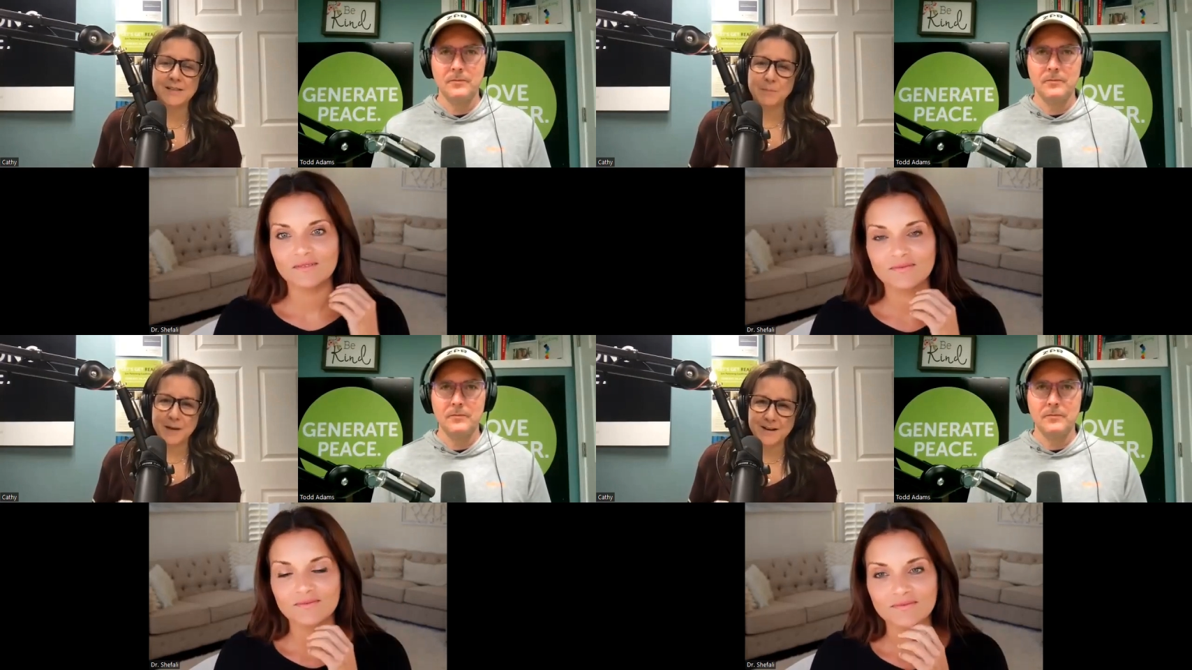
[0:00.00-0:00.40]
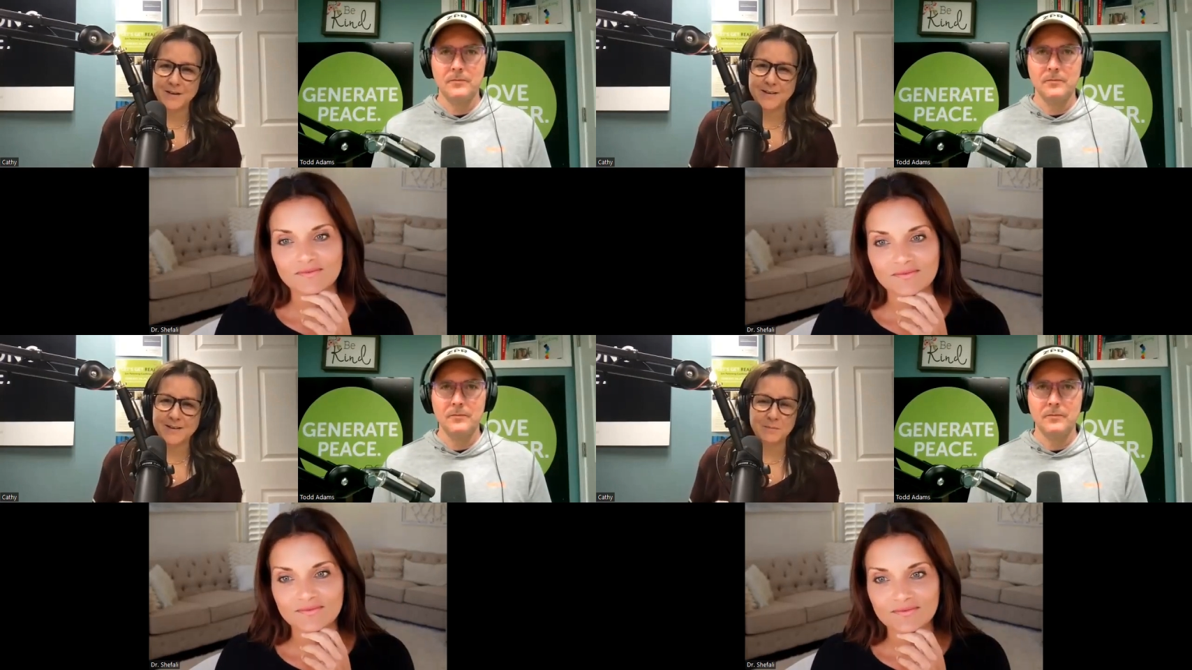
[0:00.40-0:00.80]
Speaker 1: as a
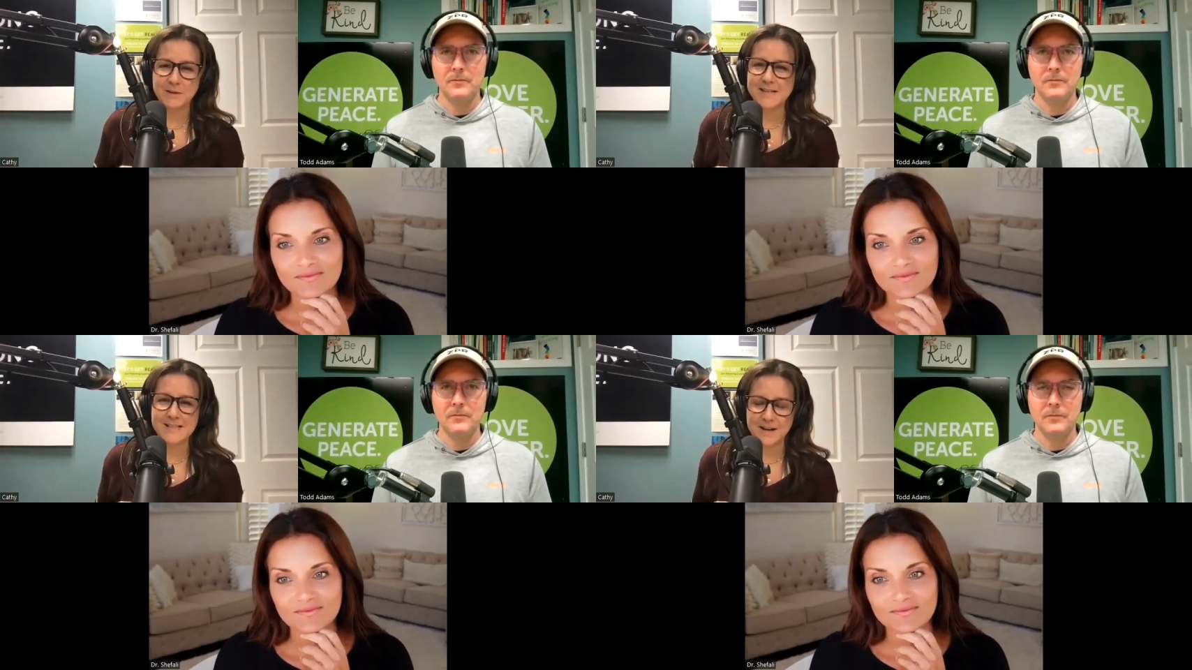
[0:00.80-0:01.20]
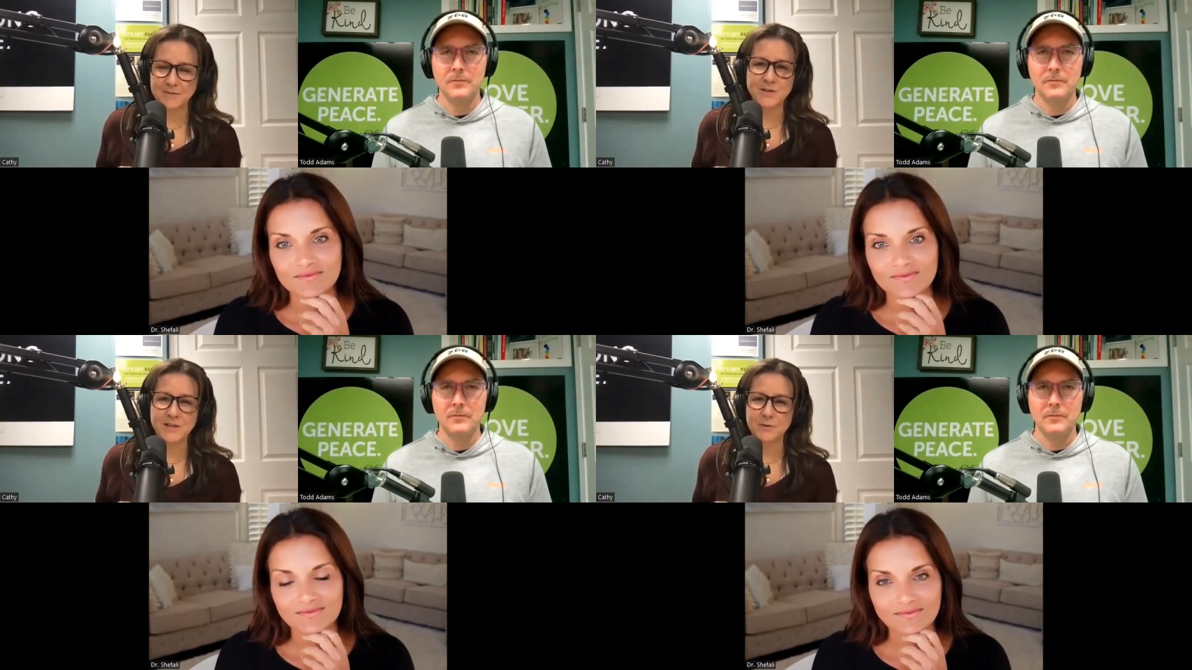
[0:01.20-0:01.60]
parent applies to
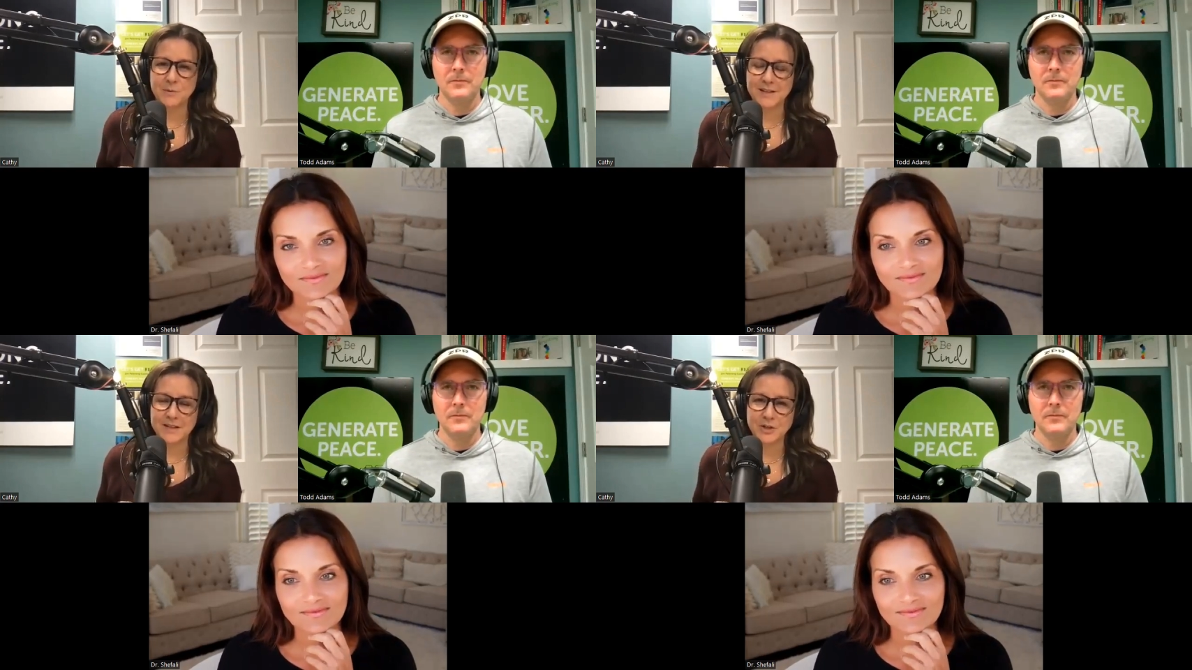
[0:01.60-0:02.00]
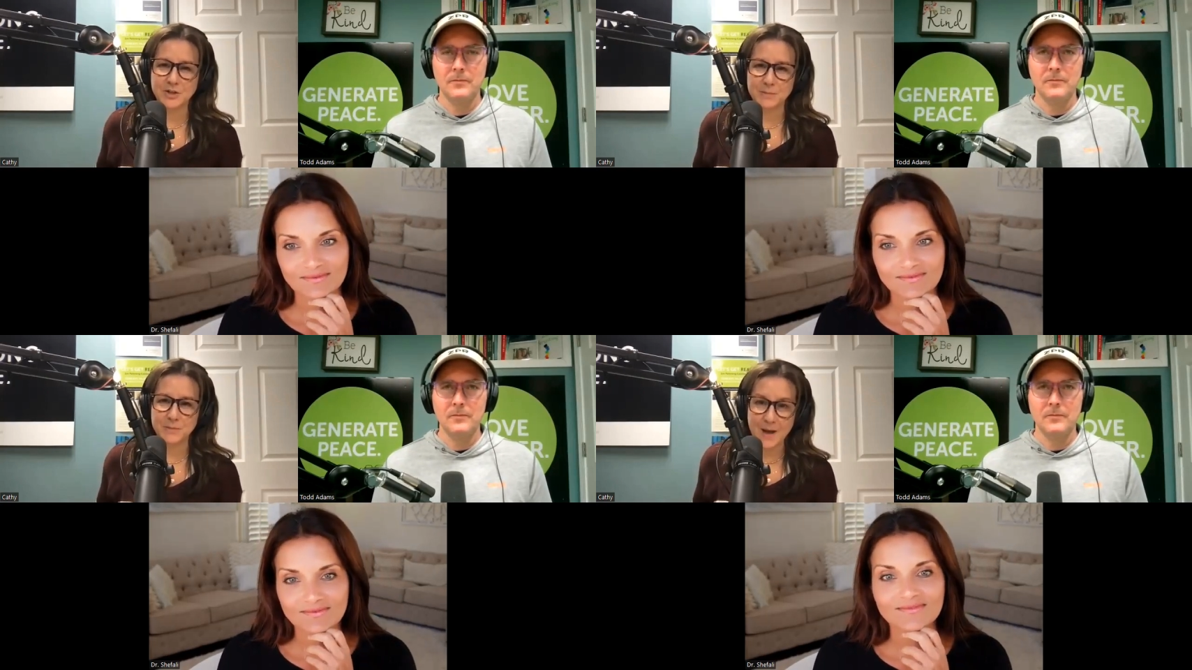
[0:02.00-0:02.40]
every single
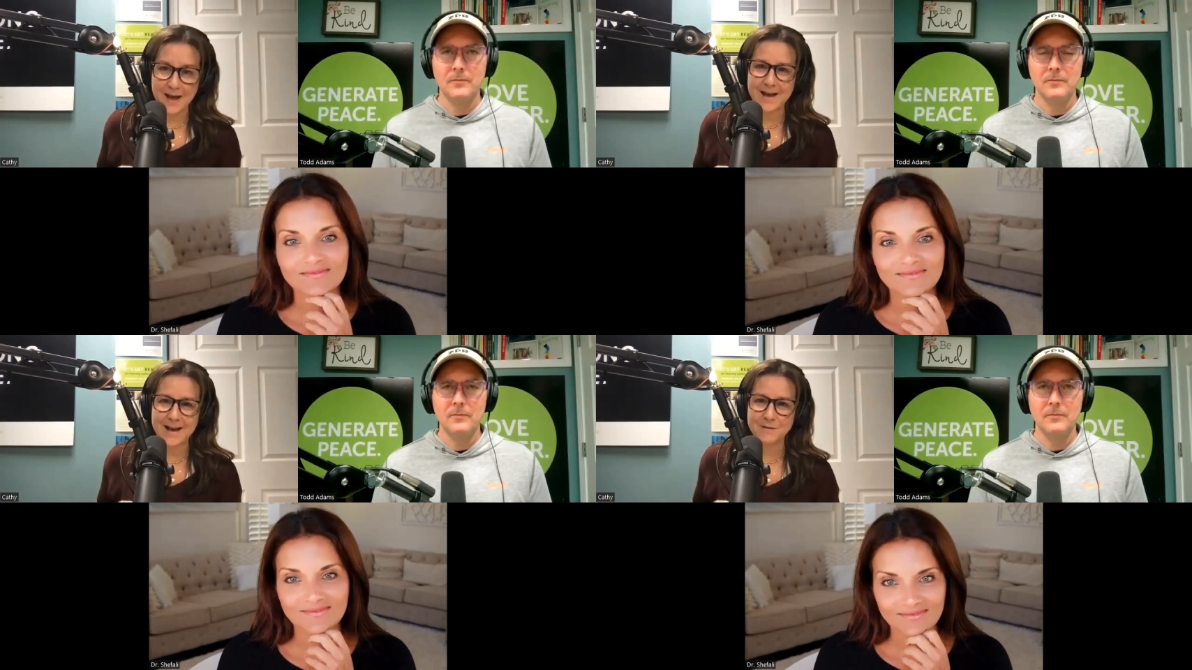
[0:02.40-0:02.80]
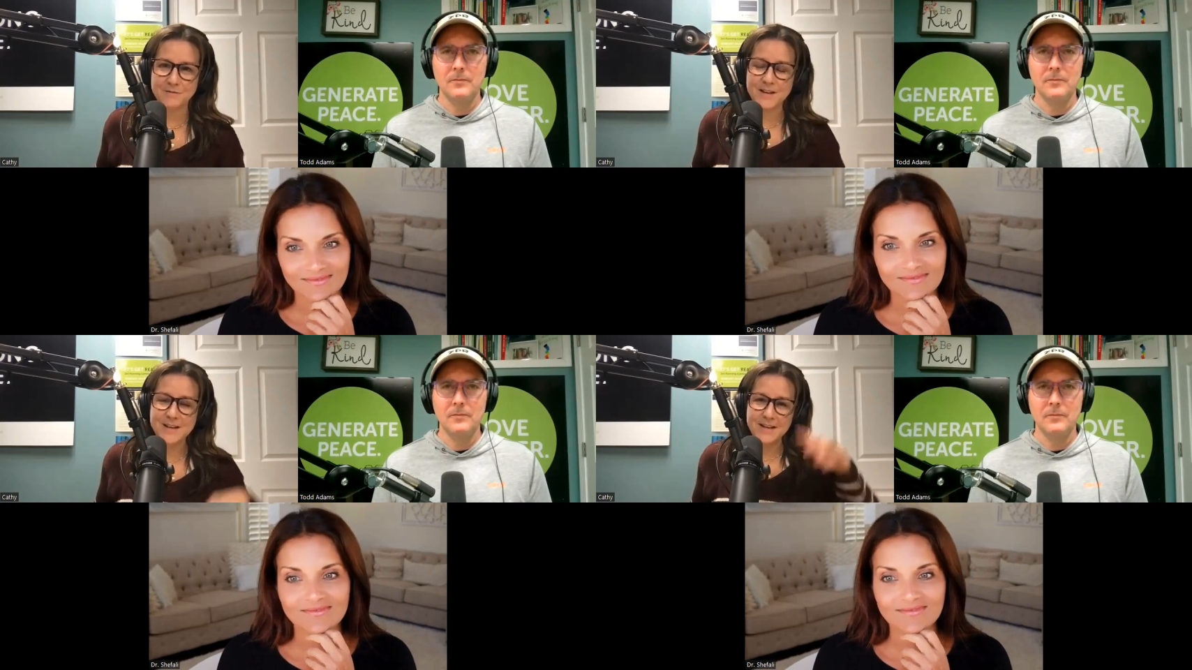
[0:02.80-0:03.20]
relationship you have.